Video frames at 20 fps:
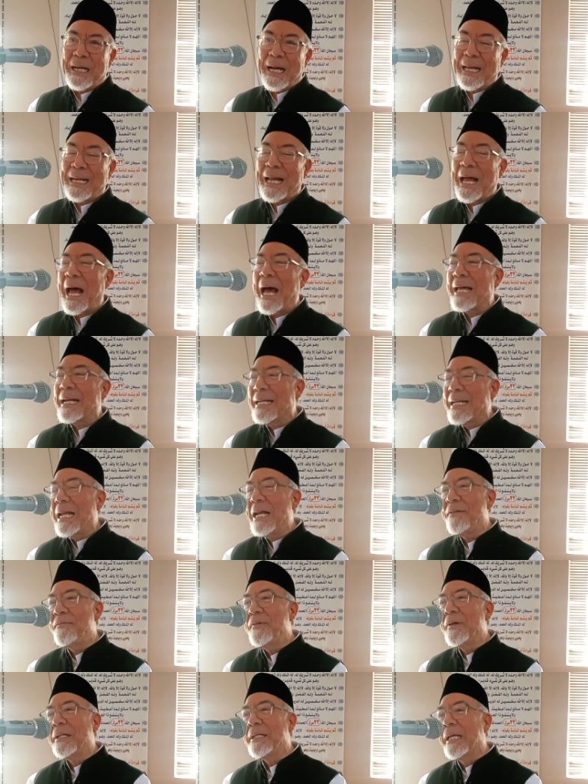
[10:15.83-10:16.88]
And I, I
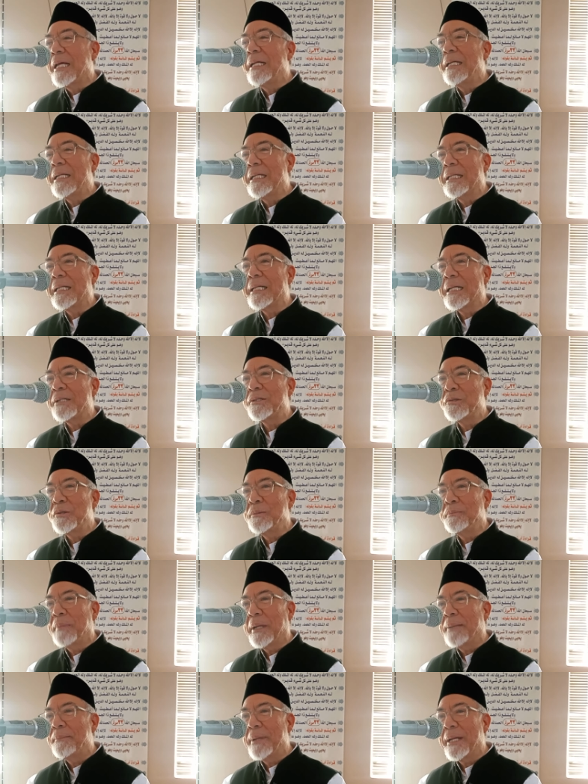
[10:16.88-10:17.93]
really feel guilty that I
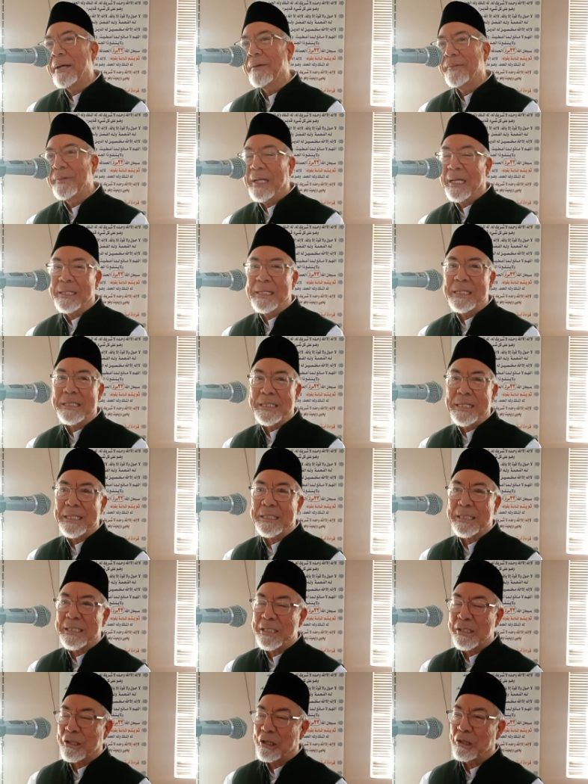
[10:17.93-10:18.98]
should maybe have done these
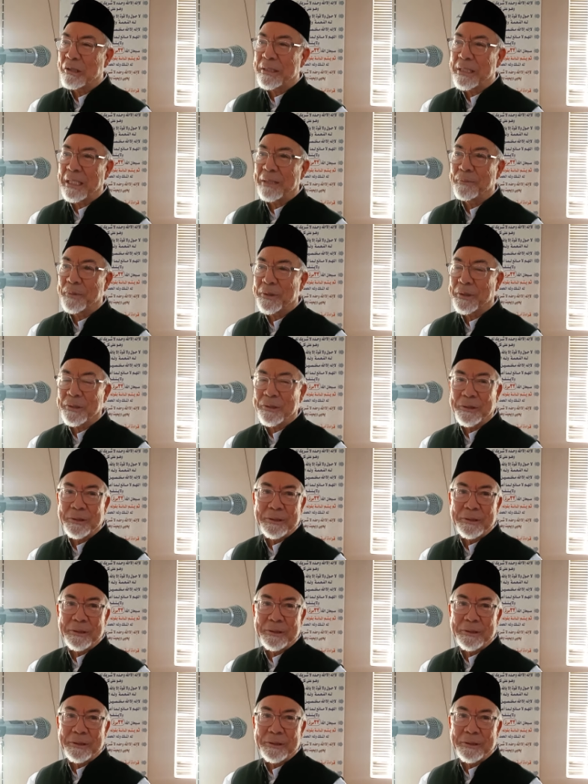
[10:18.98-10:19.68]
lectures a long time ago.